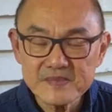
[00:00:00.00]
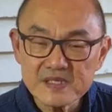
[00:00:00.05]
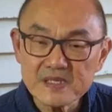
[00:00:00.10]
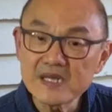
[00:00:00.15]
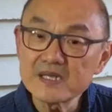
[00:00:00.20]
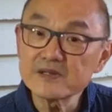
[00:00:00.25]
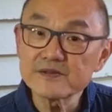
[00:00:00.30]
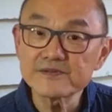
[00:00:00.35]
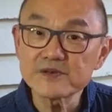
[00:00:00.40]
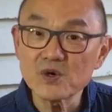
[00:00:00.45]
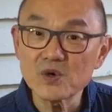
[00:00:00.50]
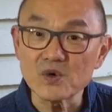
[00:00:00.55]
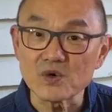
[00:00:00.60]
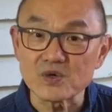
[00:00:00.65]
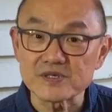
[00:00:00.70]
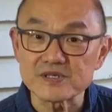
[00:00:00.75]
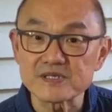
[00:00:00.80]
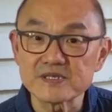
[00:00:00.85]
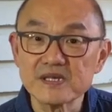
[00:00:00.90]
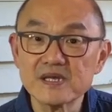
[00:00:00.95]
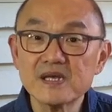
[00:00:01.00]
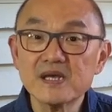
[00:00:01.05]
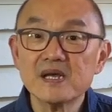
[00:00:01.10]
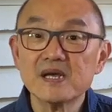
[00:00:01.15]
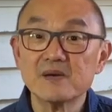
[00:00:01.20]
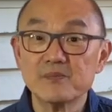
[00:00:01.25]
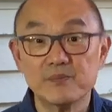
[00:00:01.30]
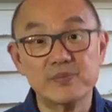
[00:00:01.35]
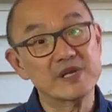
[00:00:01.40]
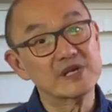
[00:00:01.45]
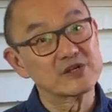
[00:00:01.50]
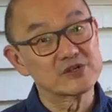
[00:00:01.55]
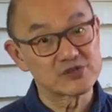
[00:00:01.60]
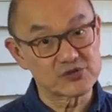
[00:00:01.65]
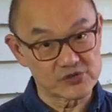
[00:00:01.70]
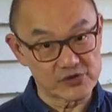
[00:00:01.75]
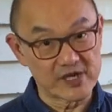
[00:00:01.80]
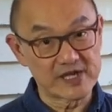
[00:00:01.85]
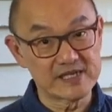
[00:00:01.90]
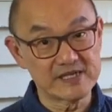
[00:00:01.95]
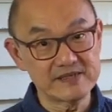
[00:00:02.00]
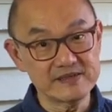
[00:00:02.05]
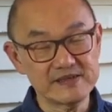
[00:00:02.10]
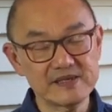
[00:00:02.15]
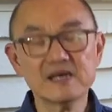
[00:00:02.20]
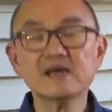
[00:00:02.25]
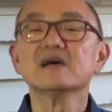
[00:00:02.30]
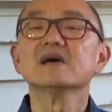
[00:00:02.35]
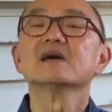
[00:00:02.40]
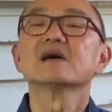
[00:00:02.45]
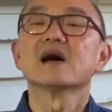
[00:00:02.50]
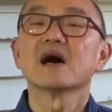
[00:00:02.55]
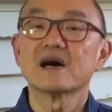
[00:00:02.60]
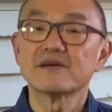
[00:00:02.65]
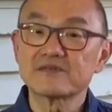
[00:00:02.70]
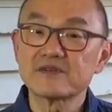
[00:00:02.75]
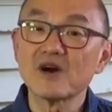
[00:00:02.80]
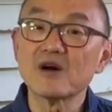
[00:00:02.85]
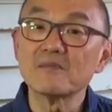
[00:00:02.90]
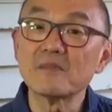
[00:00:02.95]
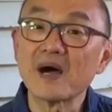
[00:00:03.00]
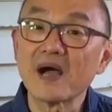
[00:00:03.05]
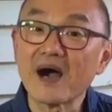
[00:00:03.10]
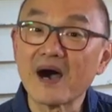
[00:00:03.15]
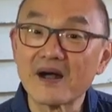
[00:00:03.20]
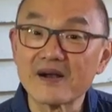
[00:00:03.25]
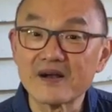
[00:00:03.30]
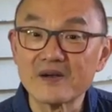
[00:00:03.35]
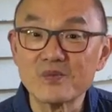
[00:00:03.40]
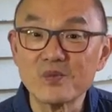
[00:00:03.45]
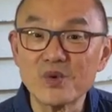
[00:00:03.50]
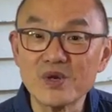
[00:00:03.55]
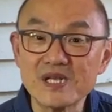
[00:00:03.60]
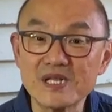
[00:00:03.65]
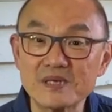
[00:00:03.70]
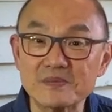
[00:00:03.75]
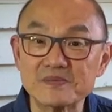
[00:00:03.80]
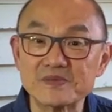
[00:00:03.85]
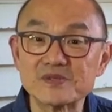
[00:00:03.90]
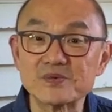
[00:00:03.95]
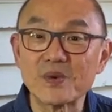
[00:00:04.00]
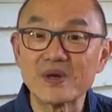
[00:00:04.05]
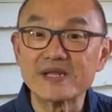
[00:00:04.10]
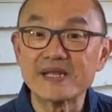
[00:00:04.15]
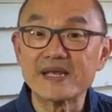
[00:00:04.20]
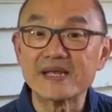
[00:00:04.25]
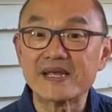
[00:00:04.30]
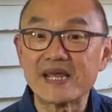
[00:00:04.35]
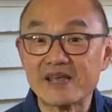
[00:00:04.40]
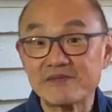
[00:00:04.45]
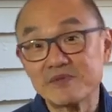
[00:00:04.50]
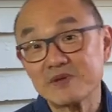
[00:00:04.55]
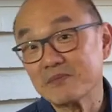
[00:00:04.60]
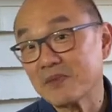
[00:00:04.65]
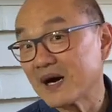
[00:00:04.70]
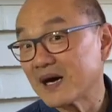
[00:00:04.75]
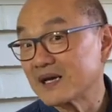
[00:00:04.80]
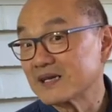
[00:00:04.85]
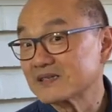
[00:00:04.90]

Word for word: And of course, being Australian, I've got my R M Williams when they gave me my